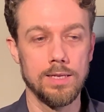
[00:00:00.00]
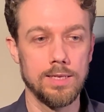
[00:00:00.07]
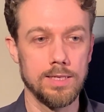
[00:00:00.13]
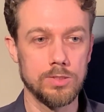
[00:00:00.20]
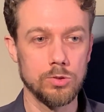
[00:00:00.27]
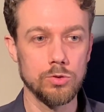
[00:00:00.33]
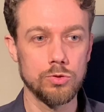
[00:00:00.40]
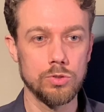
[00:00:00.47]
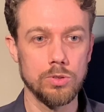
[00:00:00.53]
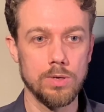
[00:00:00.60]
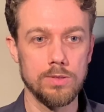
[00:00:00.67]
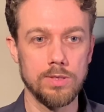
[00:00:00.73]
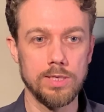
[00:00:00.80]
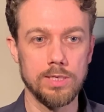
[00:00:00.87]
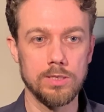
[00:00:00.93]
it's also,
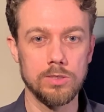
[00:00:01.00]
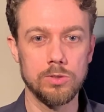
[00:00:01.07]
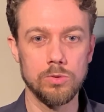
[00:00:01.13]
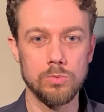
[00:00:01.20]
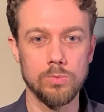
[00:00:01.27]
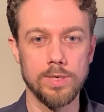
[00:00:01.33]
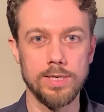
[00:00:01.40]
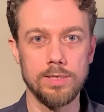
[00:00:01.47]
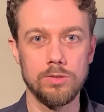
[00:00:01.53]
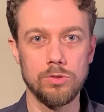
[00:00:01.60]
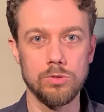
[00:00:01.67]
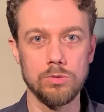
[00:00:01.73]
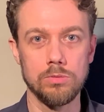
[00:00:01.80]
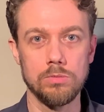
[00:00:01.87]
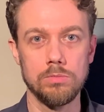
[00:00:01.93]
I think, a good way
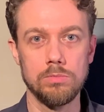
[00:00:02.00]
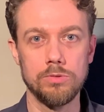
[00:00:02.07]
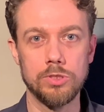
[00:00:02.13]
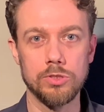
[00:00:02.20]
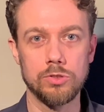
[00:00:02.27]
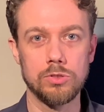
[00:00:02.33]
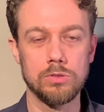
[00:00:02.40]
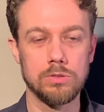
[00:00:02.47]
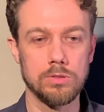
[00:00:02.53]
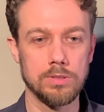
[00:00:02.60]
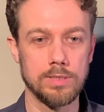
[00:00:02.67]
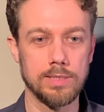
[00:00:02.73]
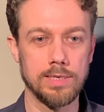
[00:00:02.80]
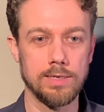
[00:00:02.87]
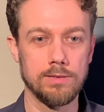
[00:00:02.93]
to just
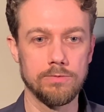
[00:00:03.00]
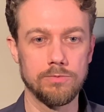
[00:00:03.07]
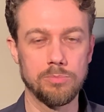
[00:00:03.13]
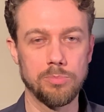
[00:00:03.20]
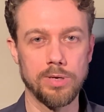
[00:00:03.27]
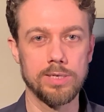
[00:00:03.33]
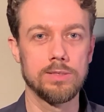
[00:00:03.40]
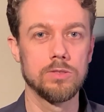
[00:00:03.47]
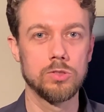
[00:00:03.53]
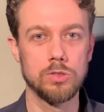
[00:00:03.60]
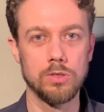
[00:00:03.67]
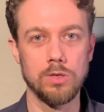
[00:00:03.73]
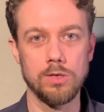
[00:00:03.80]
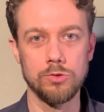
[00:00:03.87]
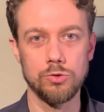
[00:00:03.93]
kind of practice
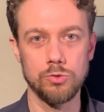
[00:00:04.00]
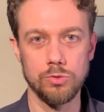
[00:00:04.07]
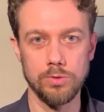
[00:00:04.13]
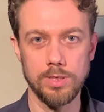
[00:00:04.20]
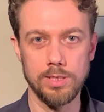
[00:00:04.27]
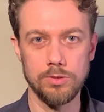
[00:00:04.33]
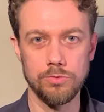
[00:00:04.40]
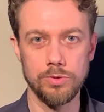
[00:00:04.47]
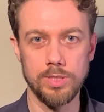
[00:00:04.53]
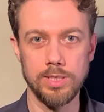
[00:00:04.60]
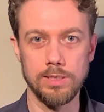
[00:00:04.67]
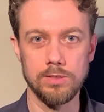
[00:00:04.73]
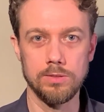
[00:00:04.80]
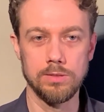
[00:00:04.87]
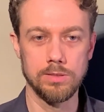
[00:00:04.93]
the lunge turn entry
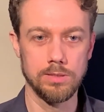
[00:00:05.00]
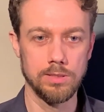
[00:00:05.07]
and